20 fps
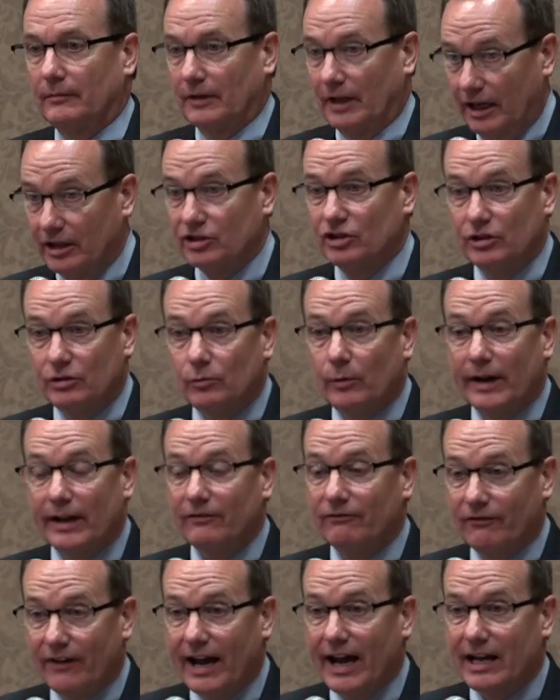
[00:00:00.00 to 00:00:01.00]
And she ran
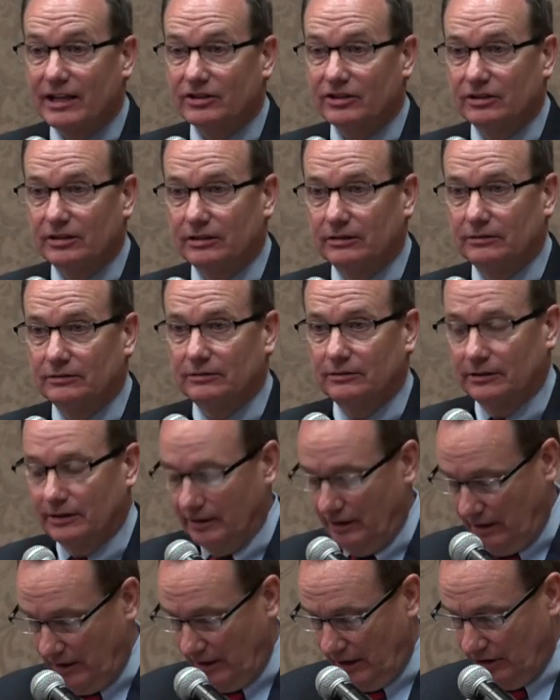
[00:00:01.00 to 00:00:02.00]
fast.
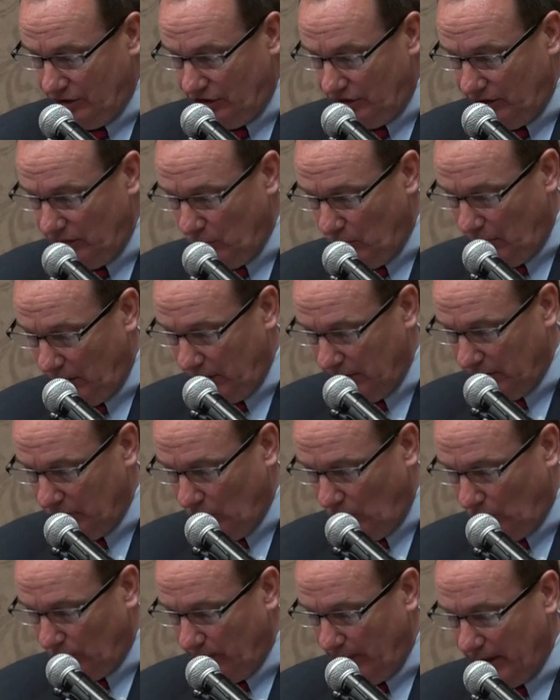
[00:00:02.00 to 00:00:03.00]
And she won
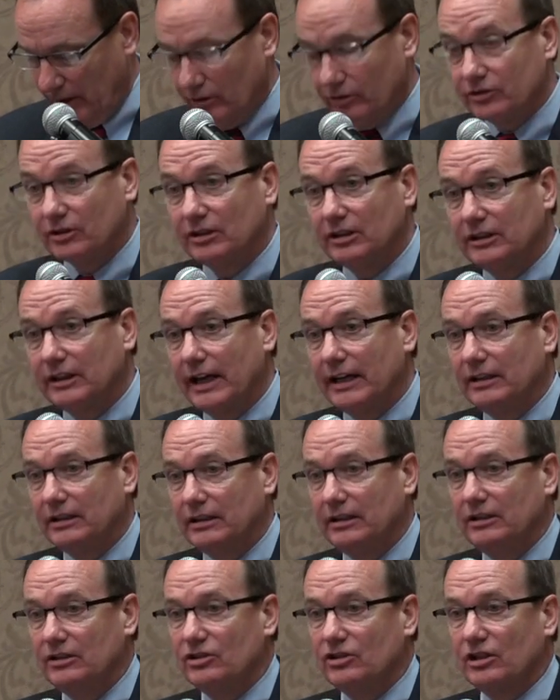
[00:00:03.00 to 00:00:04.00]
gold medals in the
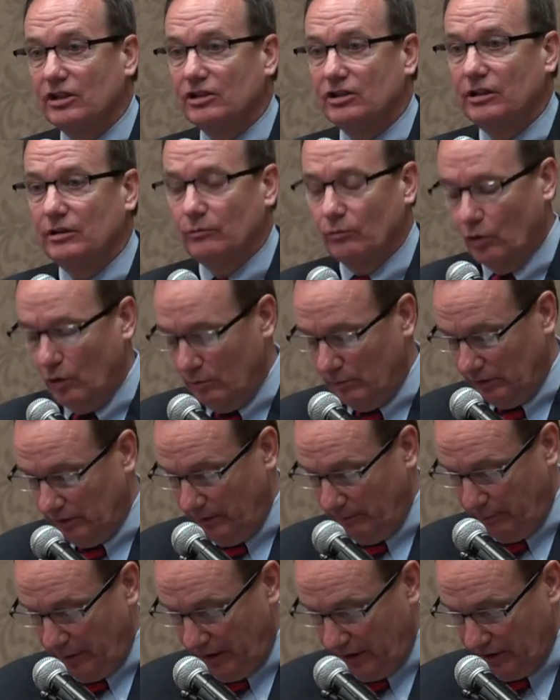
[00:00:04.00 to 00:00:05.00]
1960 Rome
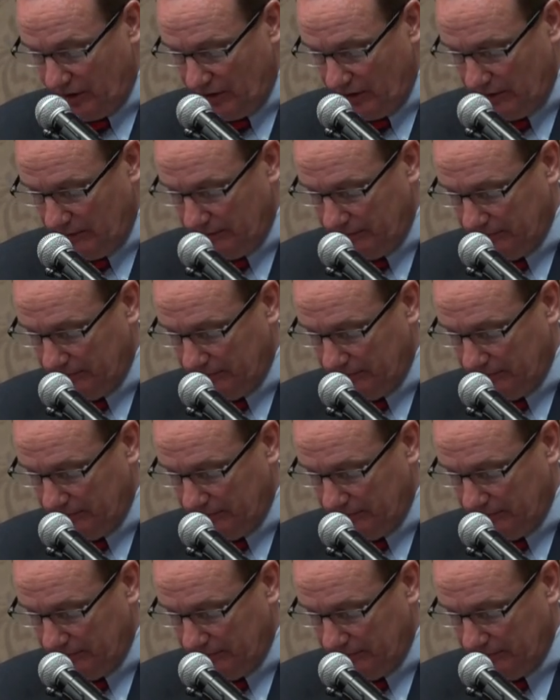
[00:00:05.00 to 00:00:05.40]
Olympics.